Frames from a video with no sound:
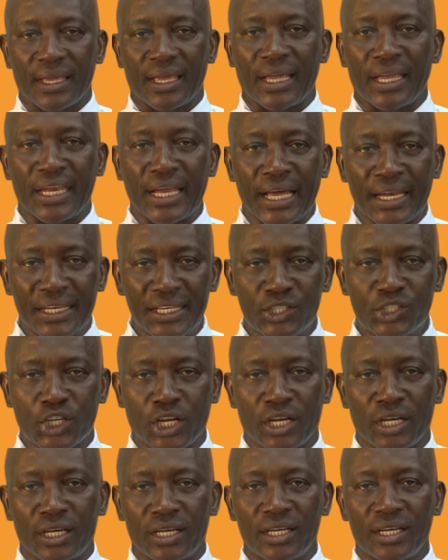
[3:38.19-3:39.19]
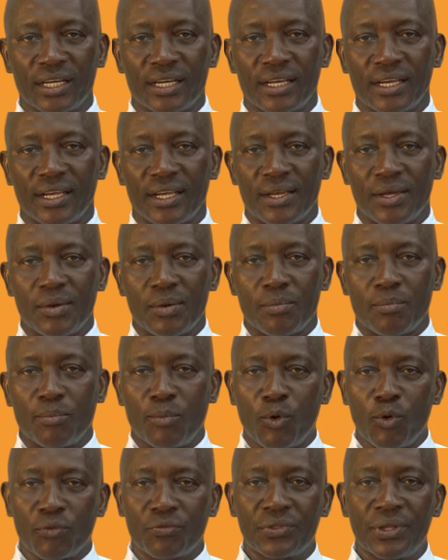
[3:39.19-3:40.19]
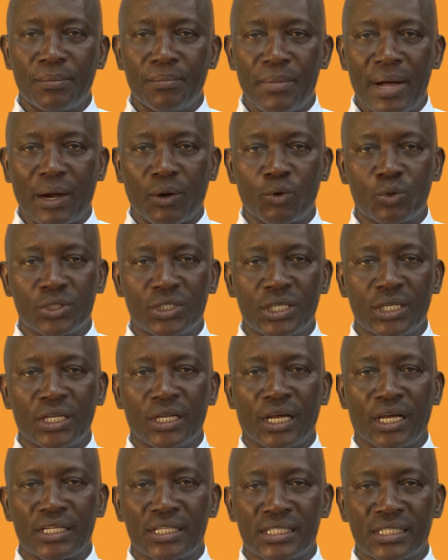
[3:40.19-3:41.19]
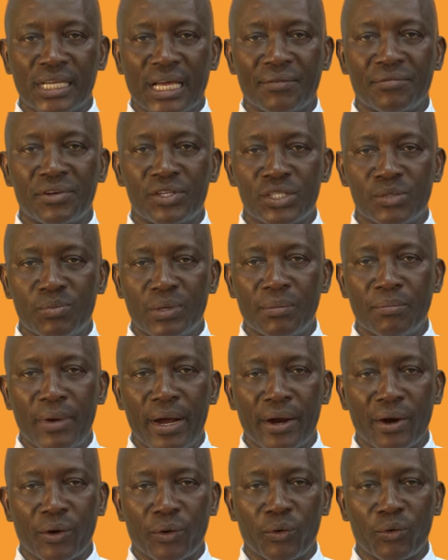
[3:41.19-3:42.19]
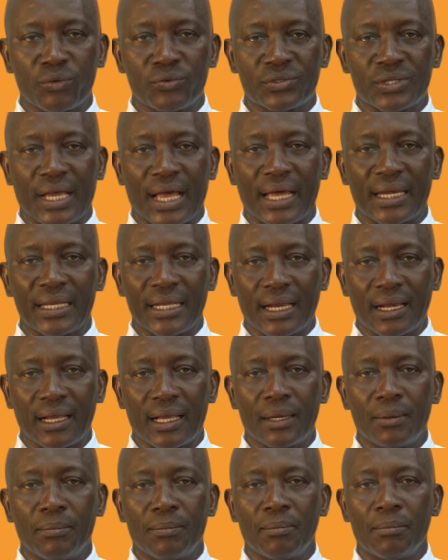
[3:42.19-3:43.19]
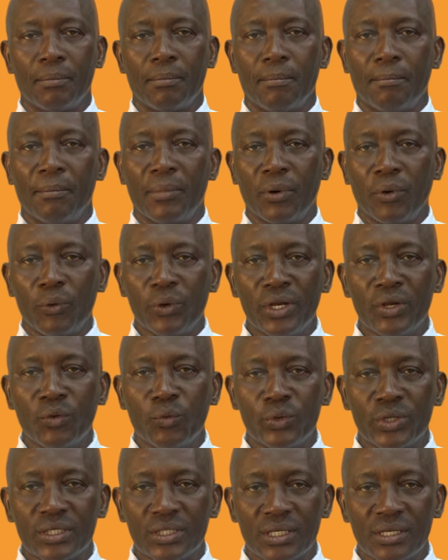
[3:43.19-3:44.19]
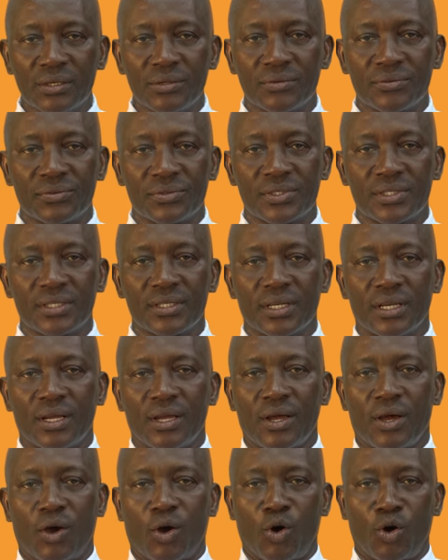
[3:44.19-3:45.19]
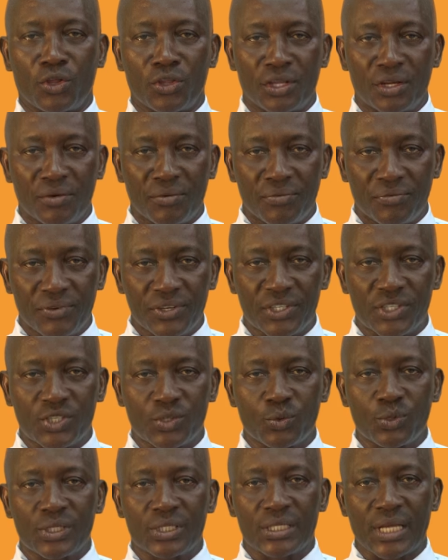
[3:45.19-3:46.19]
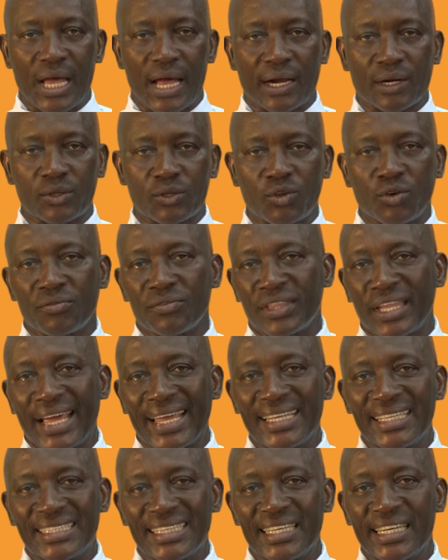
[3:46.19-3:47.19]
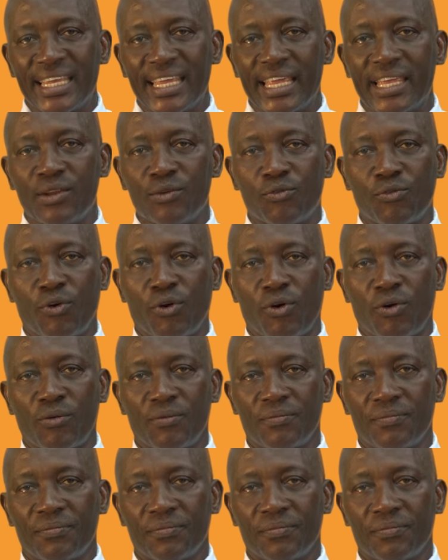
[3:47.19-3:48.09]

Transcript: In addition, both the Mankoté and Savannes Bay mangroves are declared marine reserves under the Fisheries Act of 1984.